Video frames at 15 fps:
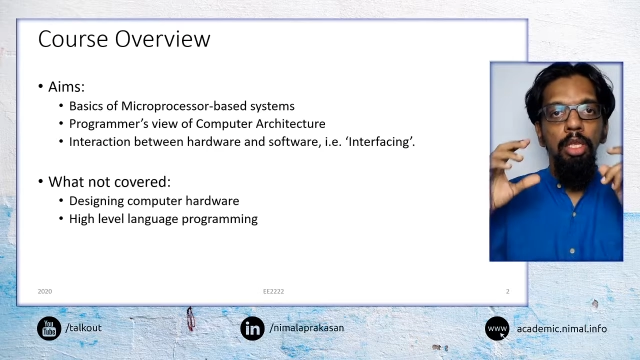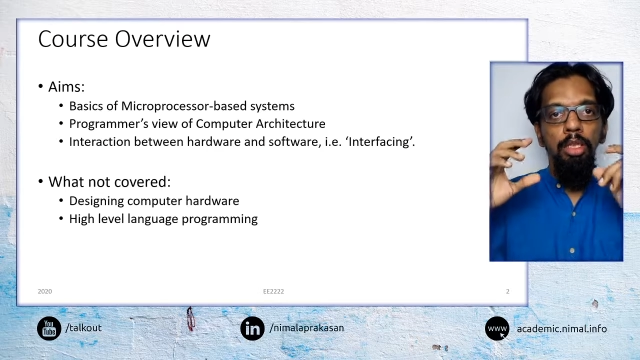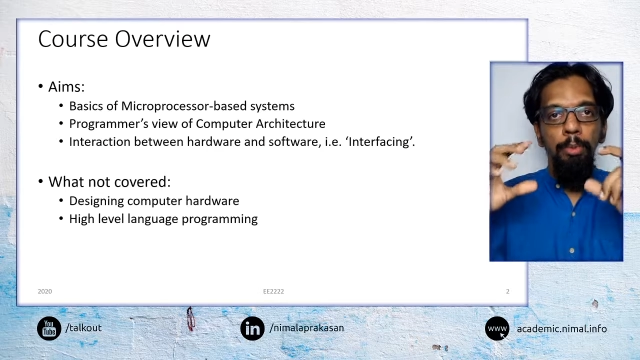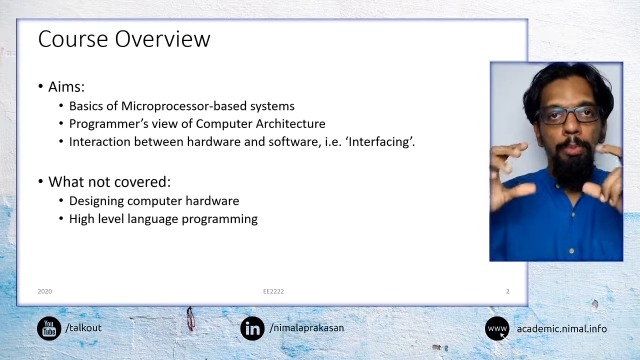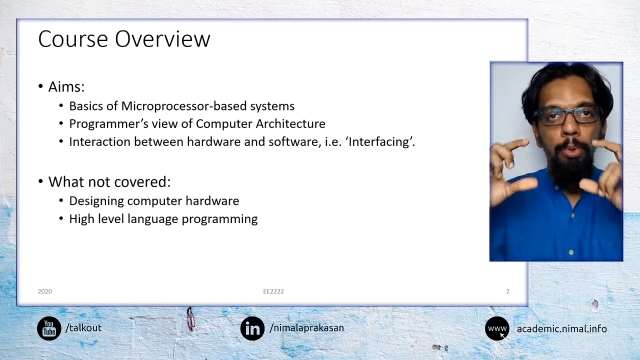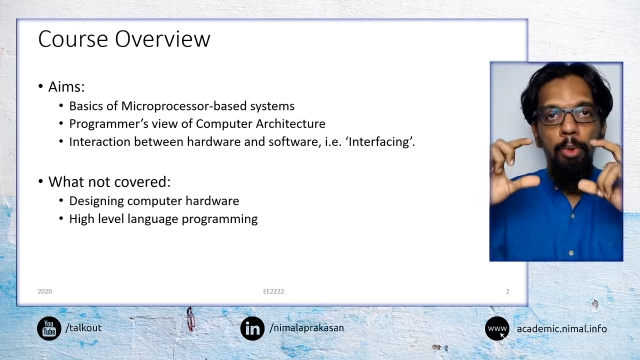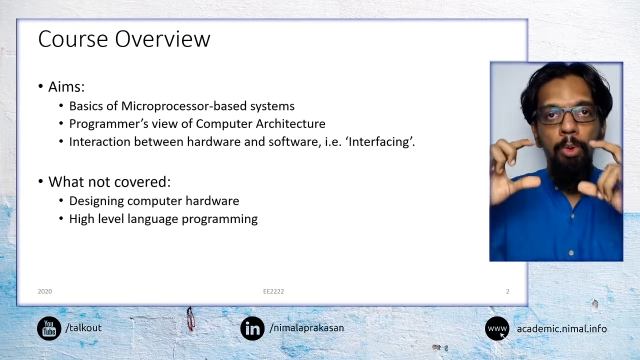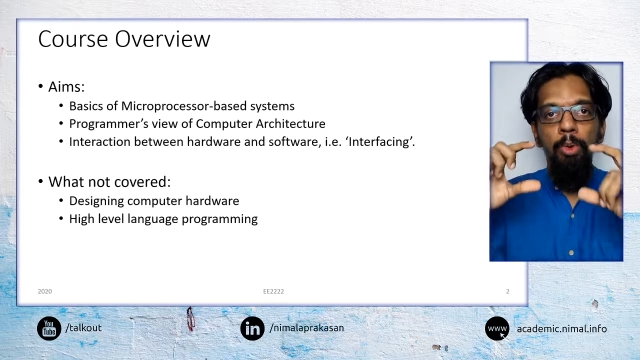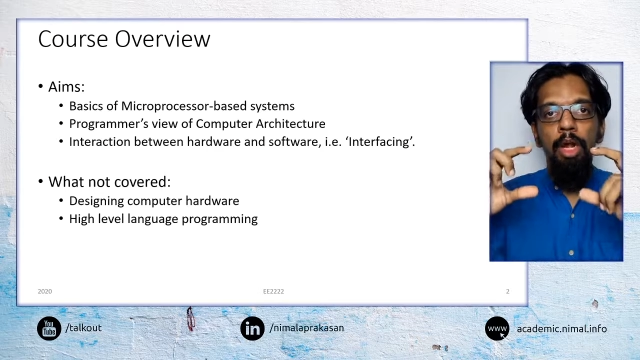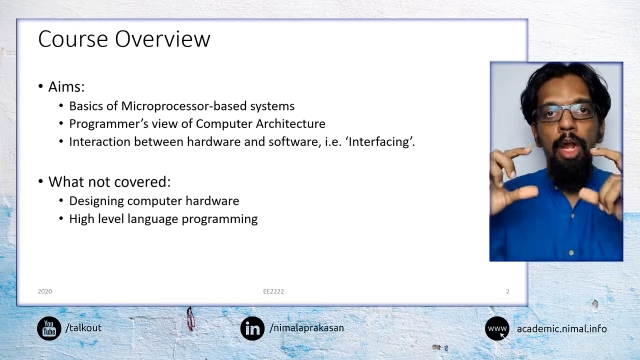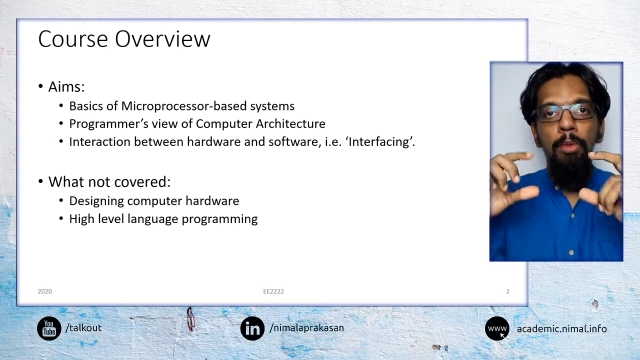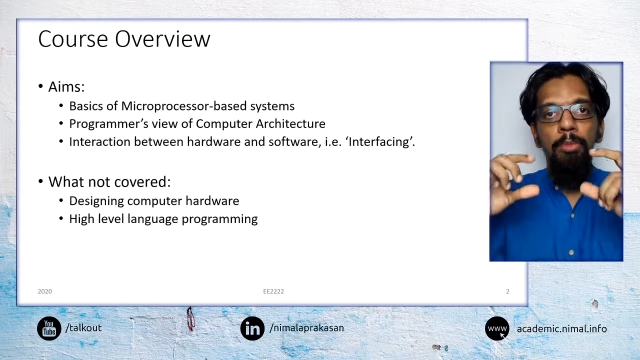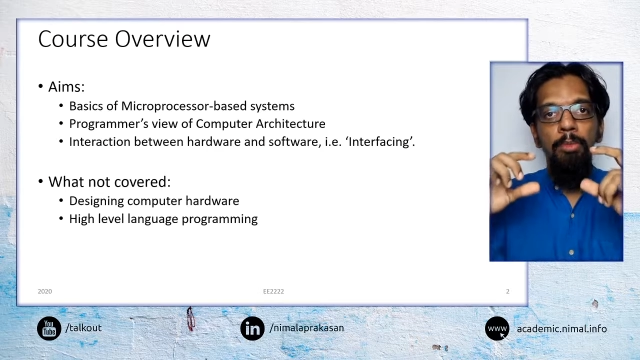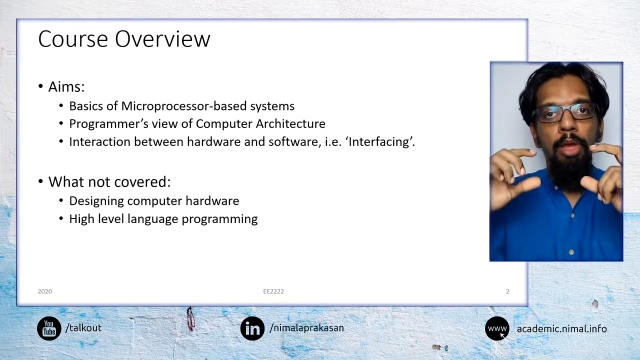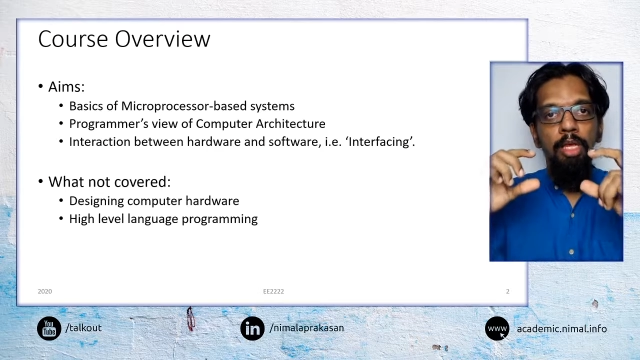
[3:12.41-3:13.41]
the
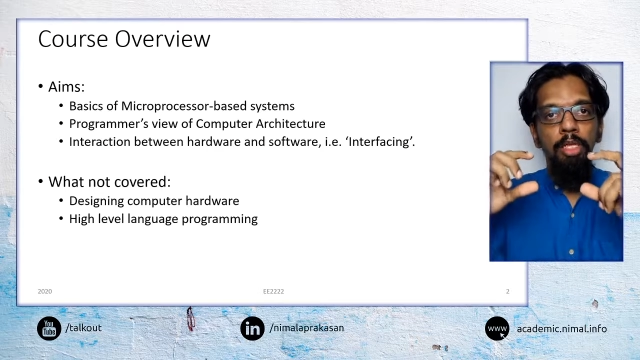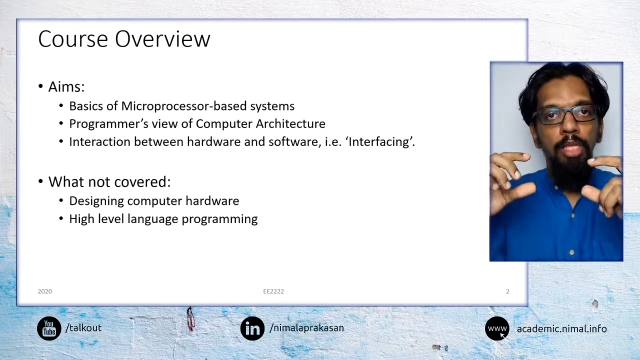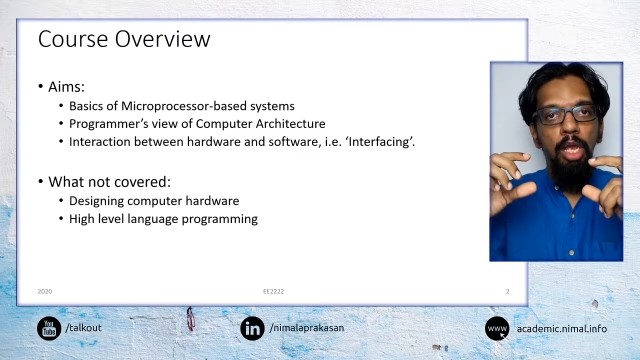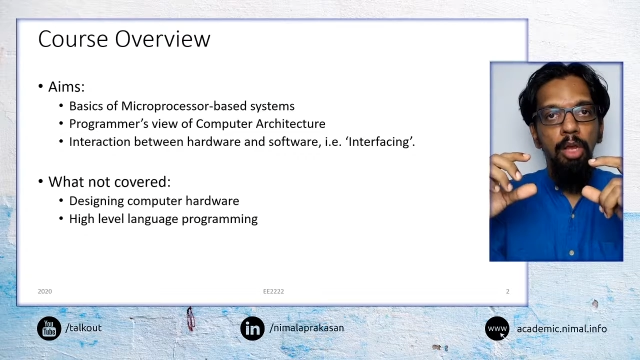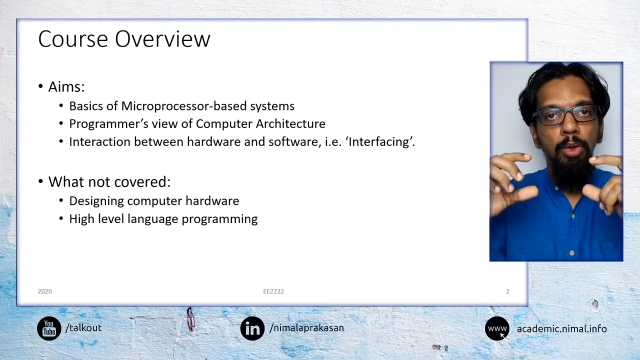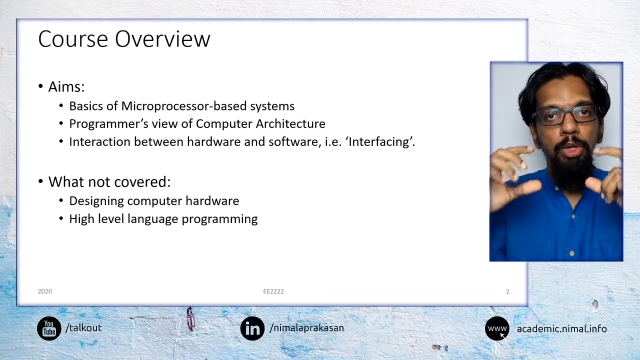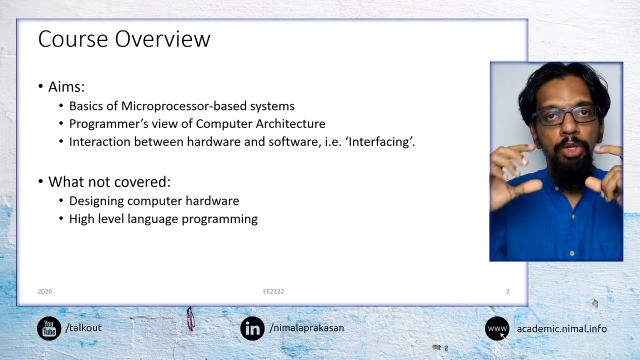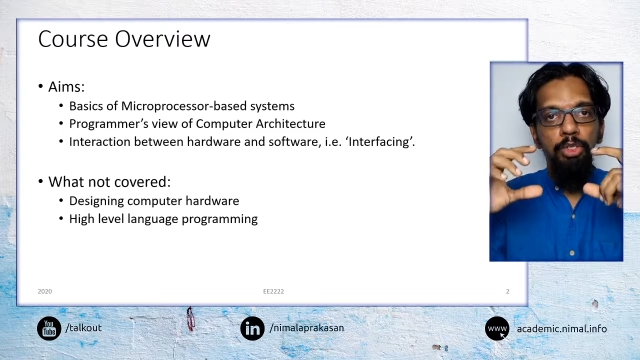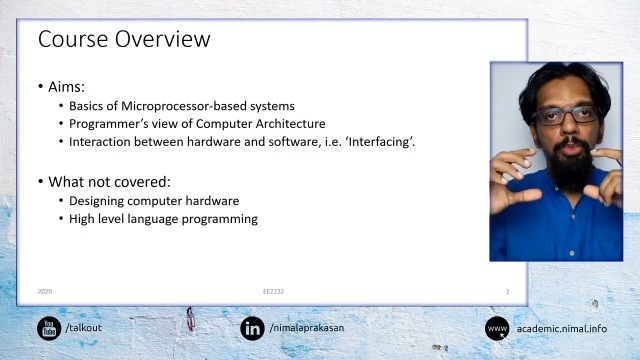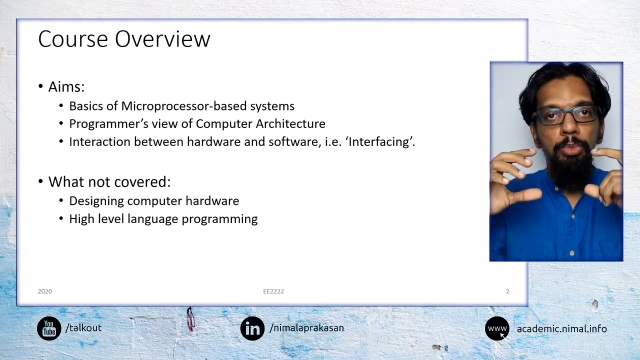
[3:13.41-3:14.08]
programmers are going